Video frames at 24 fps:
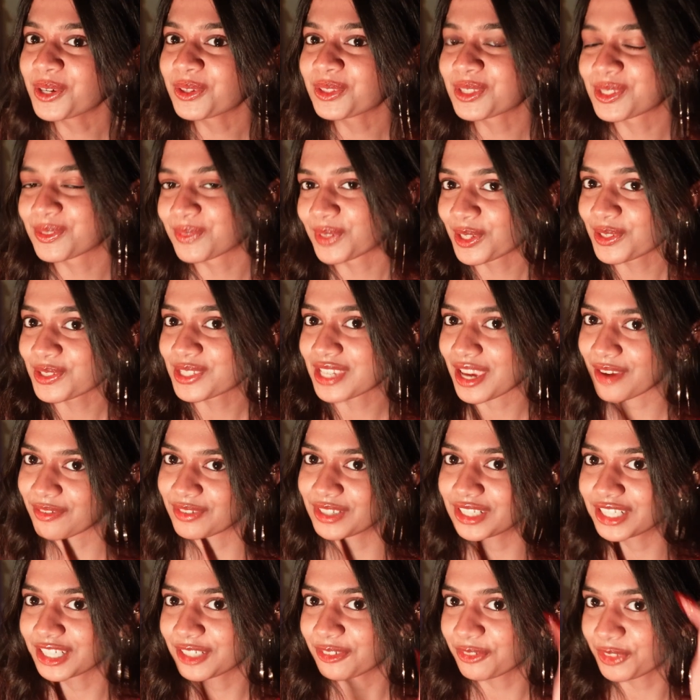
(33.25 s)
This video is
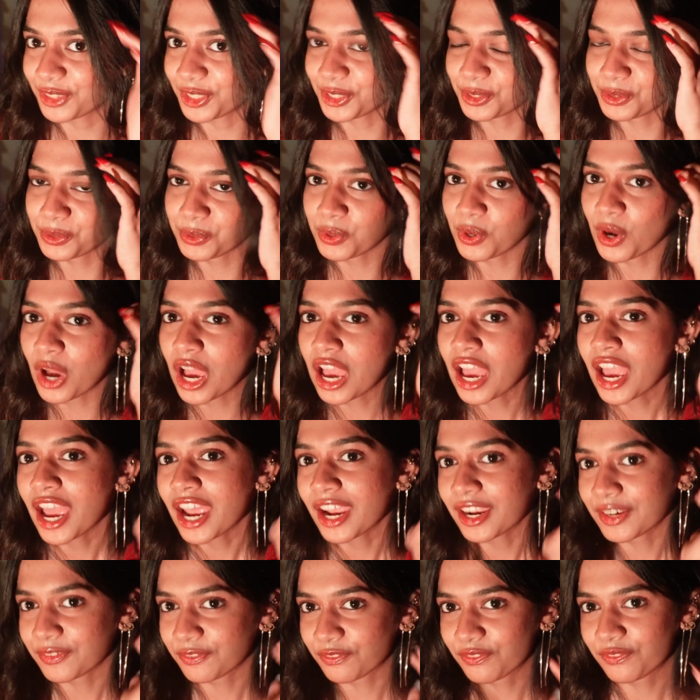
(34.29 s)
definitely for you,
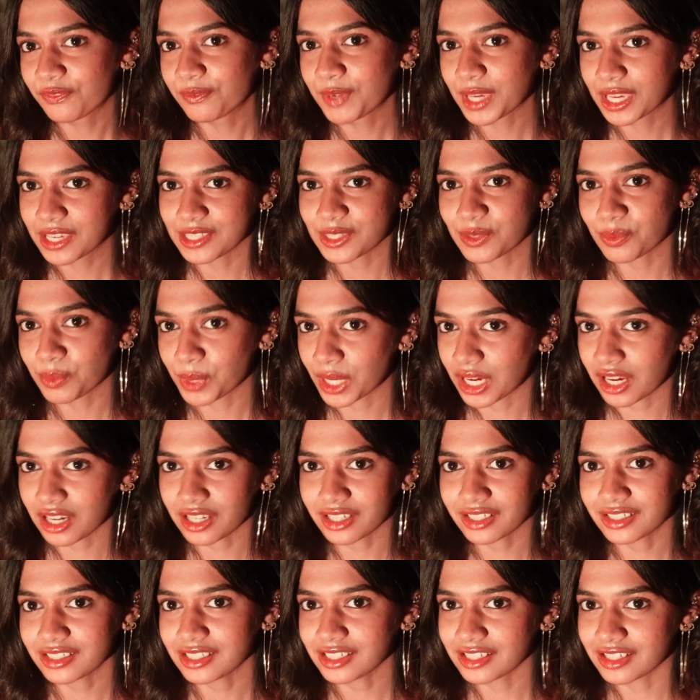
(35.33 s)
because we are
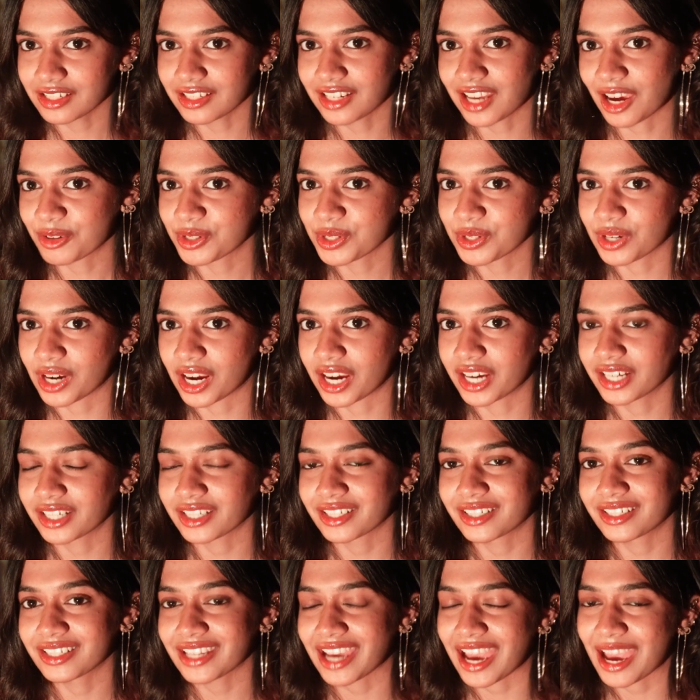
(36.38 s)
going to learn how to write
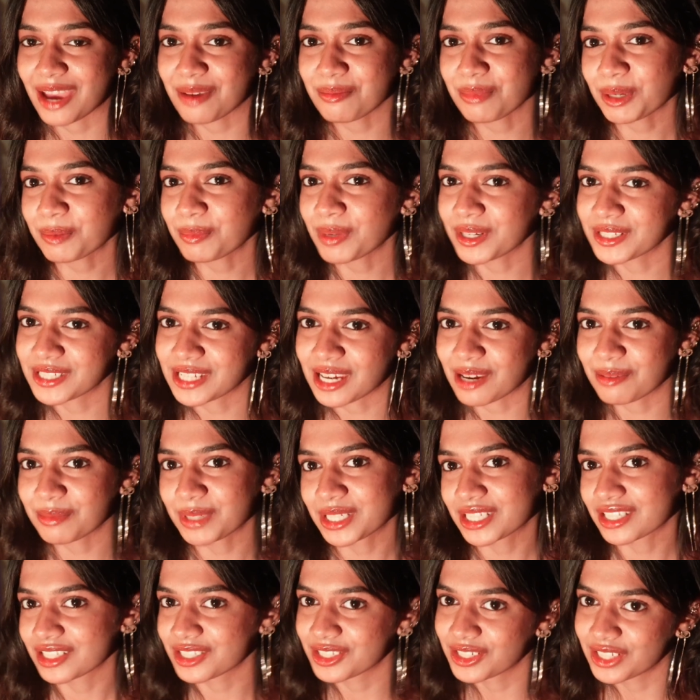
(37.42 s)
an iambic
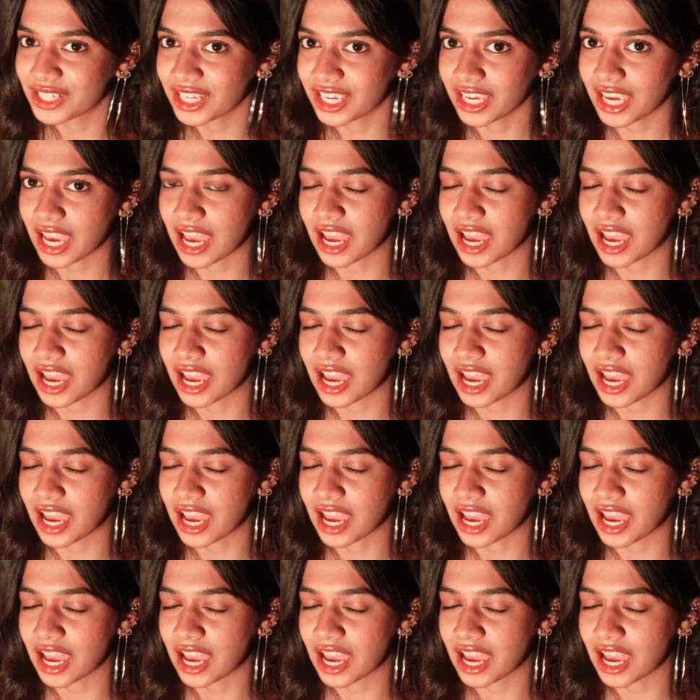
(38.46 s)
pentameter today.